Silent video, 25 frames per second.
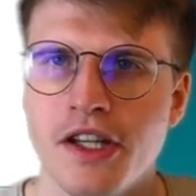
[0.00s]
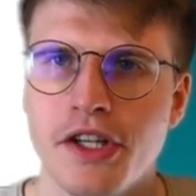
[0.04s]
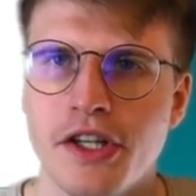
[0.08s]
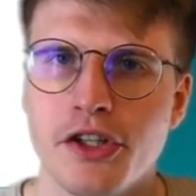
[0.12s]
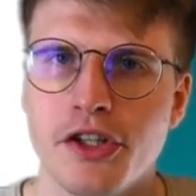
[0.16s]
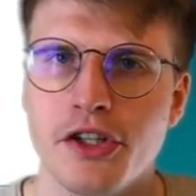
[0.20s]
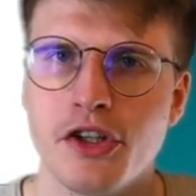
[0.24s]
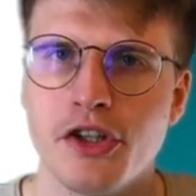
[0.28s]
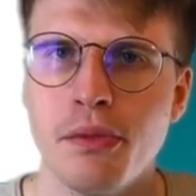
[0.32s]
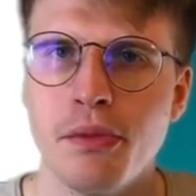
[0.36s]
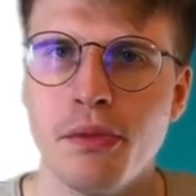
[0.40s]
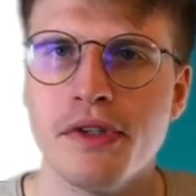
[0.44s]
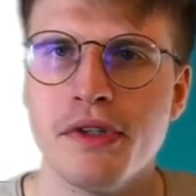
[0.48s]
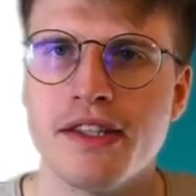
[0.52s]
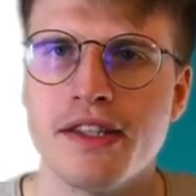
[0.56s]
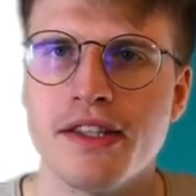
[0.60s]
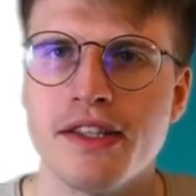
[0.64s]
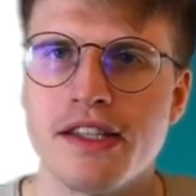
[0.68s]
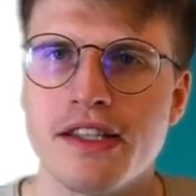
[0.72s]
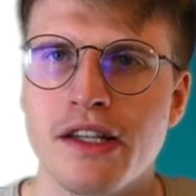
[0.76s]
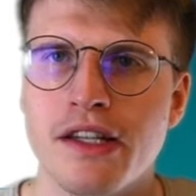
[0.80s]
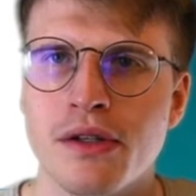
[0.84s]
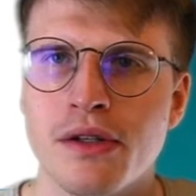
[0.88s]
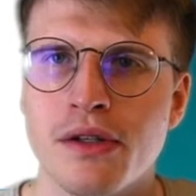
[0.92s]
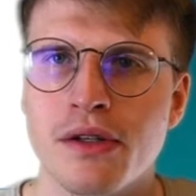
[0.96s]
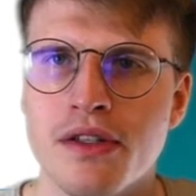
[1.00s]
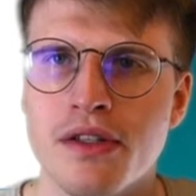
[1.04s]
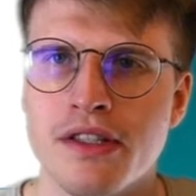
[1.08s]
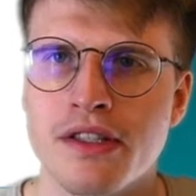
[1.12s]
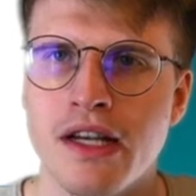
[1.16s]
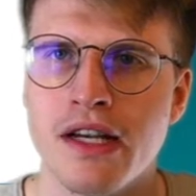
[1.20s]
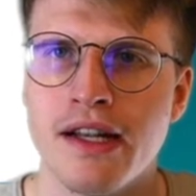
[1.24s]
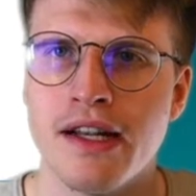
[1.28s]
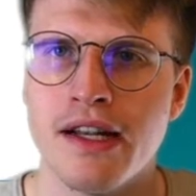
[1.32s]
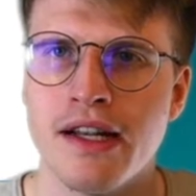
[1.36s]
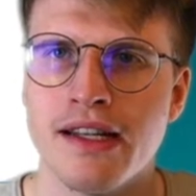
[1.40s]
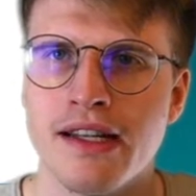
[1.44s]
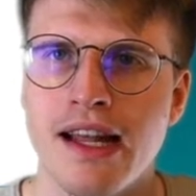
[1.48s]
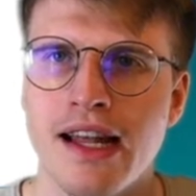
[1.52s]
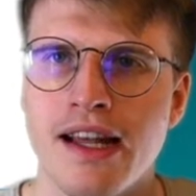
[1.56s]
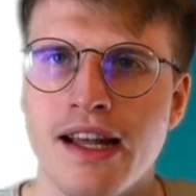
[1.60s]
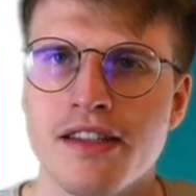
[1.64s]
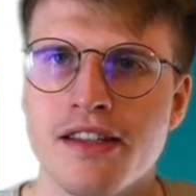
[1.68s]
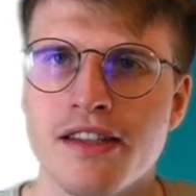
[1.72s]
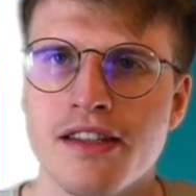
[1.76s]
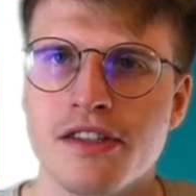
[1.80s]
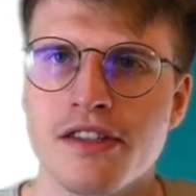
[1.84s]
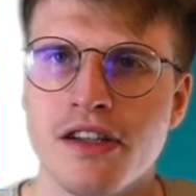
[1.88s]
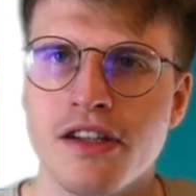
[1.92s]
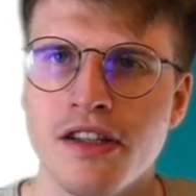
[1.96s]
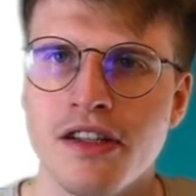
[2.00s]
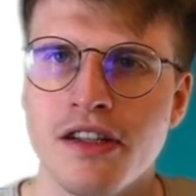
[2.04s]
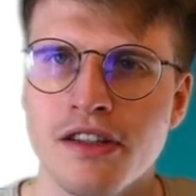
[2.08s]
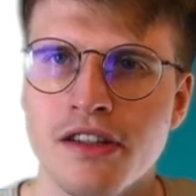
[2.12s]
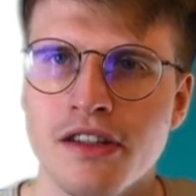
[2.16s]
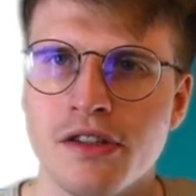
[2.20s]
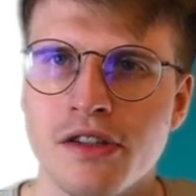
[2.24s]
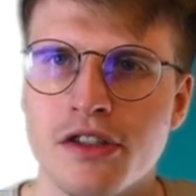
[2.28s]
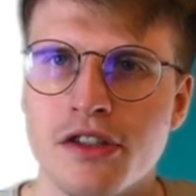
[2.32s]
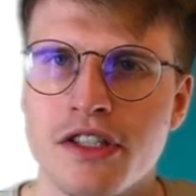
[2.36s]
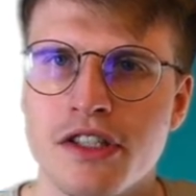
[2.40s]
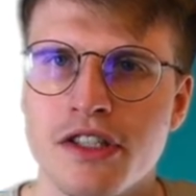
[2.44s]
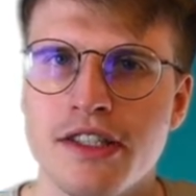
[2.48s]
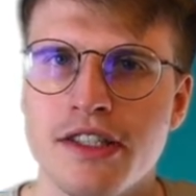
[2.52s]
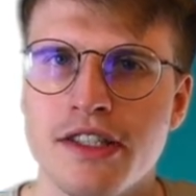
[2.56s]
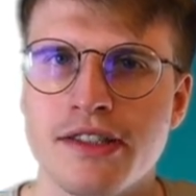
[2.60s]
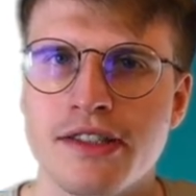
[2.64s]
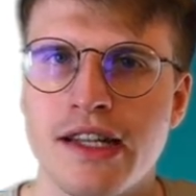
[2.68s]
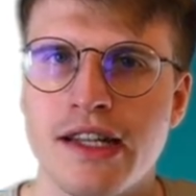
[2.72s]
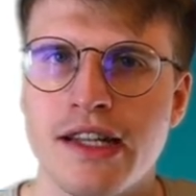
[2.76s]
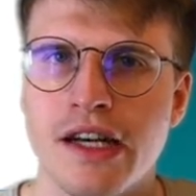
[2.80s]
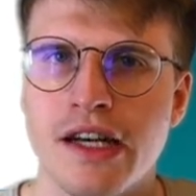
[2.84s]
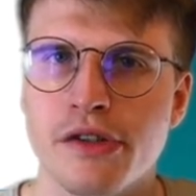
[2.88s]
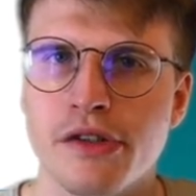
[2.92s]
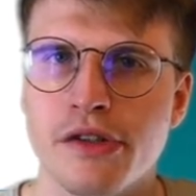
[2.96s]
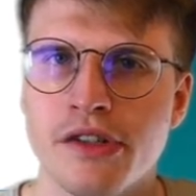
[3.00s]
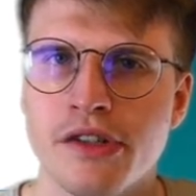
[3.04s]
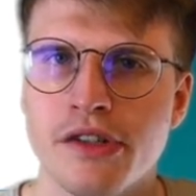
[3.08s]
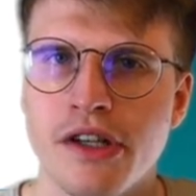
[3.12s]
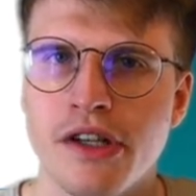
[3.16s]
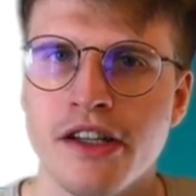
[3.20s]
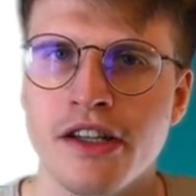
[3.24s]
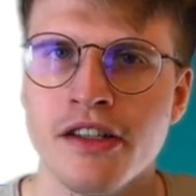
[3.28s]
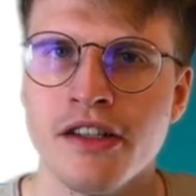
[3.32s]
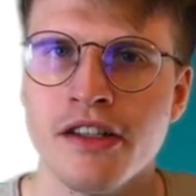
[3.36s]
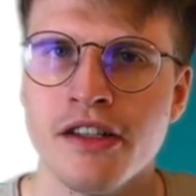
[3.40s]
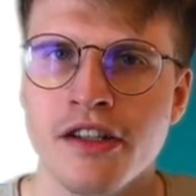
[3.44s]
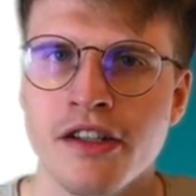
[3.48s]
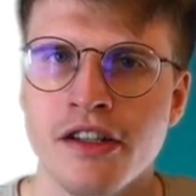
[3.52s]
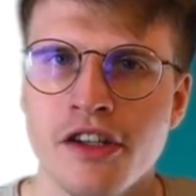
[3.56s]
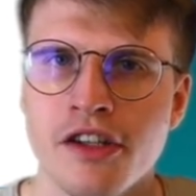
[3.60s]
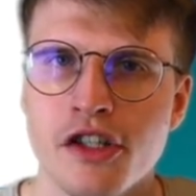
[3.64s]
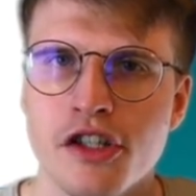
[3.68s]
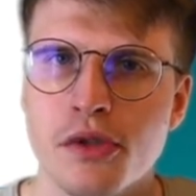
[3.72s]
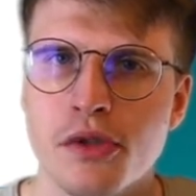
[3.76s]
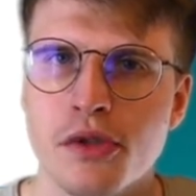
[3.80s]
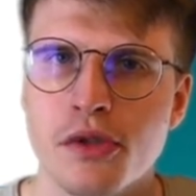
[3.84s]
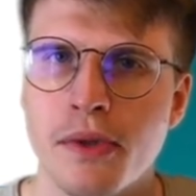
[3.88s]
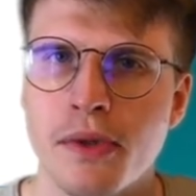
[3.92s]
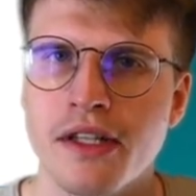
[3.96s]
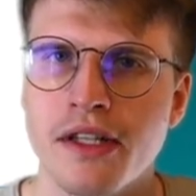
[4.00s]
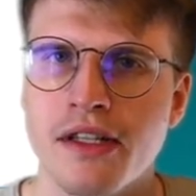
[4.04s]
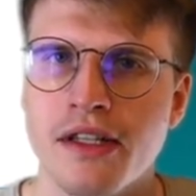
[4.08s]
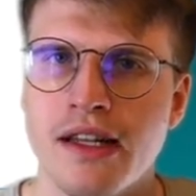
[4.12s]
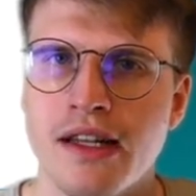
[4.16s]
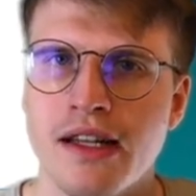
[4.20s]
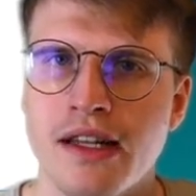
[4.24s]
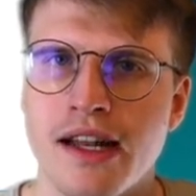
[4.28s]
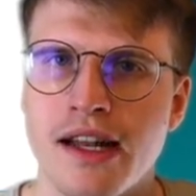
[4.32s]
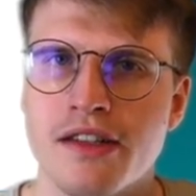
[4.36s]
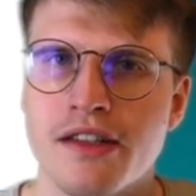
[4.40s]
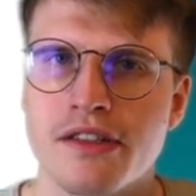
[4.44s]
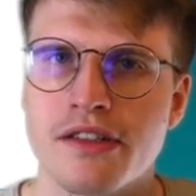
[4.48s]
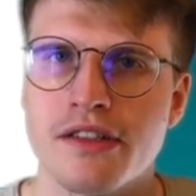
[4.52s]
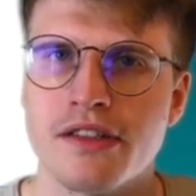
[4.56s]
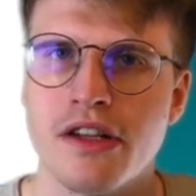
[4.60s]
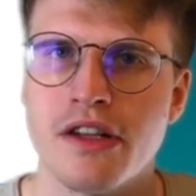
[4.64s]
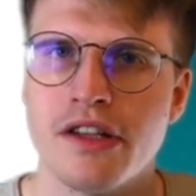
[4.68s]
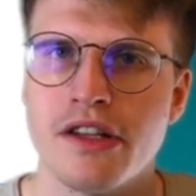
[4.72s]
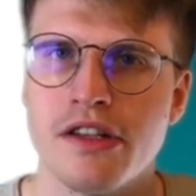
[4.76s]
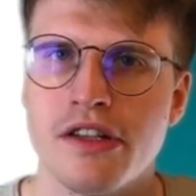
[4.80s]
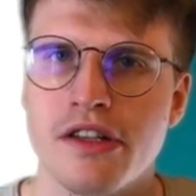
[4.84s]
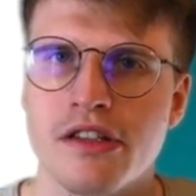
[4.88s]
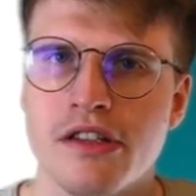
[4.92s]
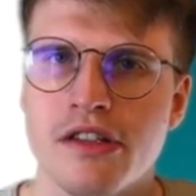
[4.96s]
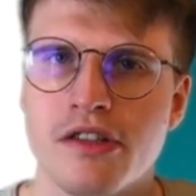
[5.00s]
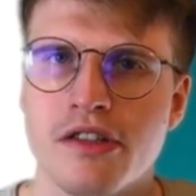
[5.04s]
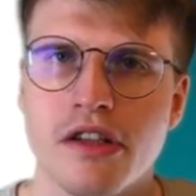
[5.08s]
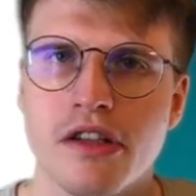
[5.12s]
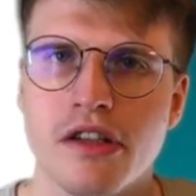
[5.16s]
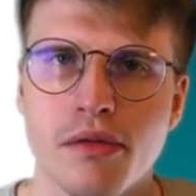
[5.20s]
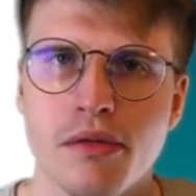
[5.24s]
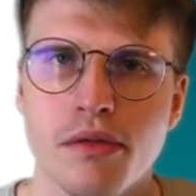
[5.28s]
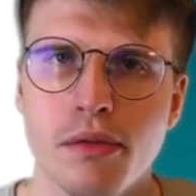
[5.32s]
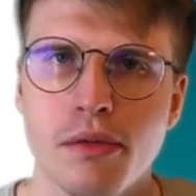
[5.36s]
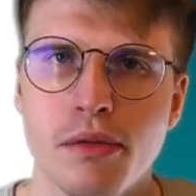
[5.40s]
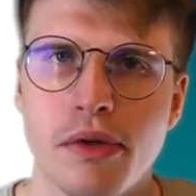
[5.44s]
If a user now comes to the charging pole and connects his car, the charging pole jumps to the preparing